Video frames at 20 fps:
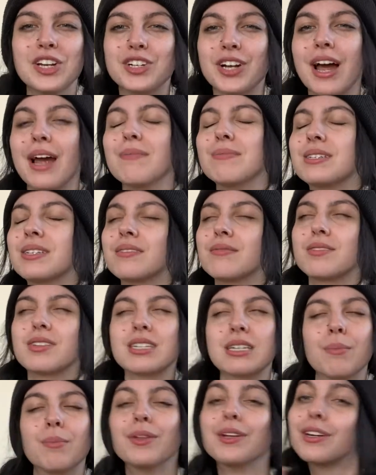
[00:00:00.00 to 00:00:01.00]
chimes
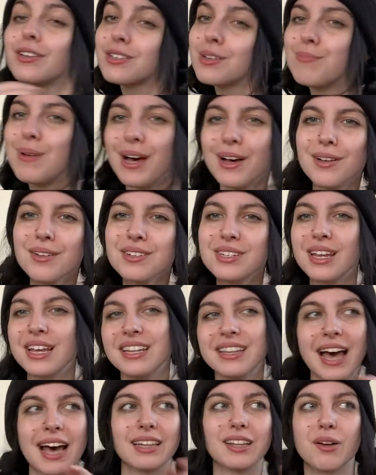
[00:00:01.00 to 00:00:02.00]
similar to bells in
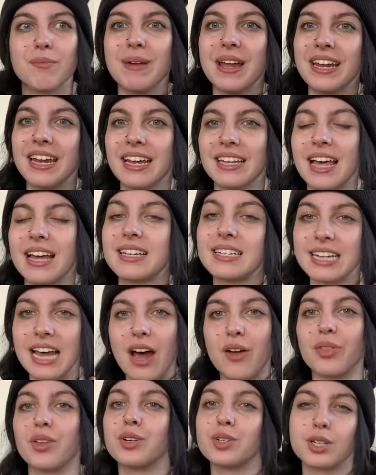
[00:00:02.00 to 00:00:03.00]
that they're making that
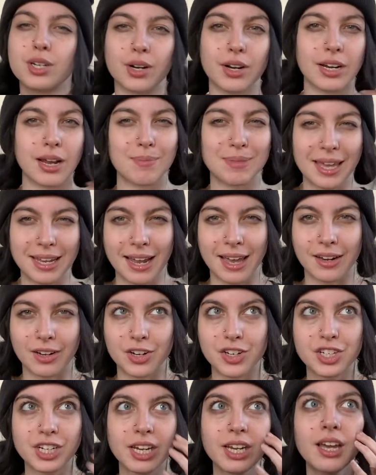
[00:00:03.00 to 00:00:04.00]
sound, they're stirring up that
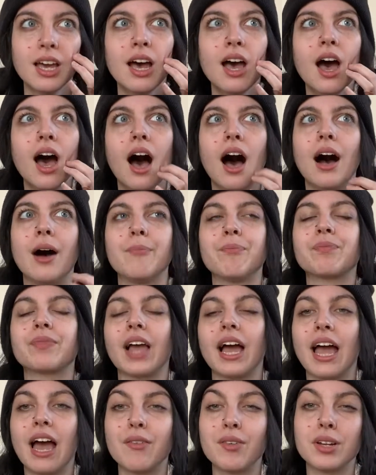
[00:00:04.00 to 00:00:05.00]
energy. Um, I
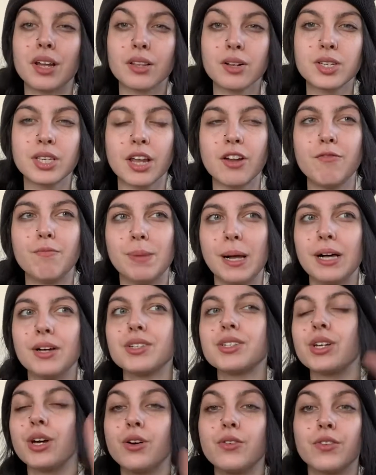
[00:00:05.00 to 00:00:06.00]
have another set of
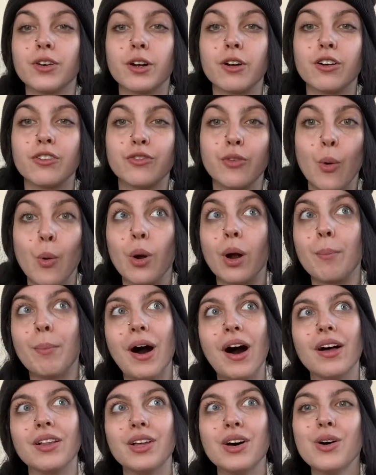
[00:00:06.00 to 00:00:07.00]
bells over for
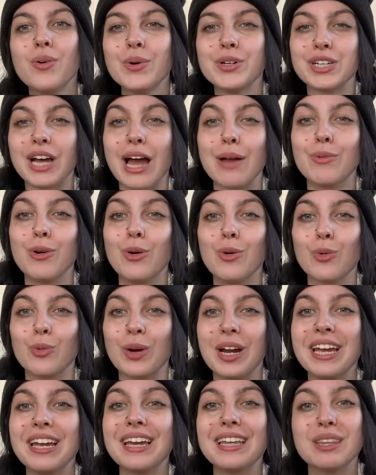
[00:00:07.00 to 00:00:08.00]
Apollo which I will
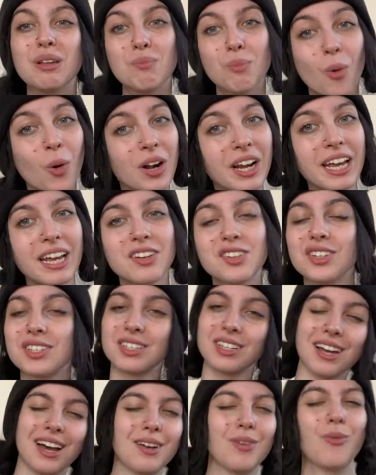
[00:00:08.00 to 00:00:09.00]
ring in the morning just to
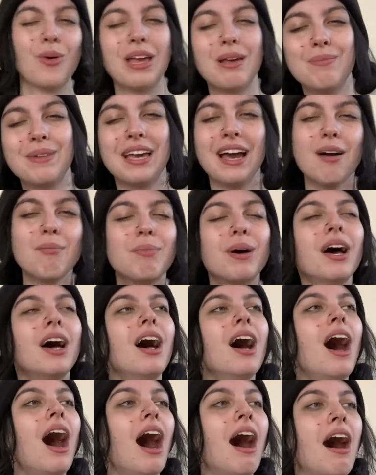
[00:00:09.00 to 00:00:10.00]
kind of wake me up.
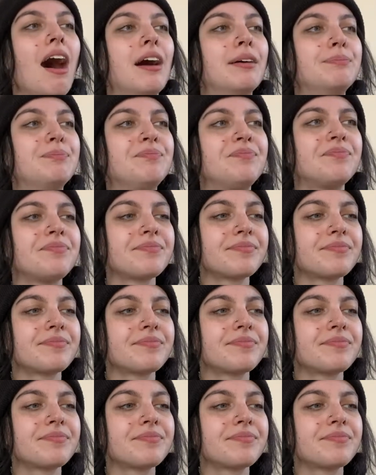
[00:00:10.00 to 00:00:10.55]
Um,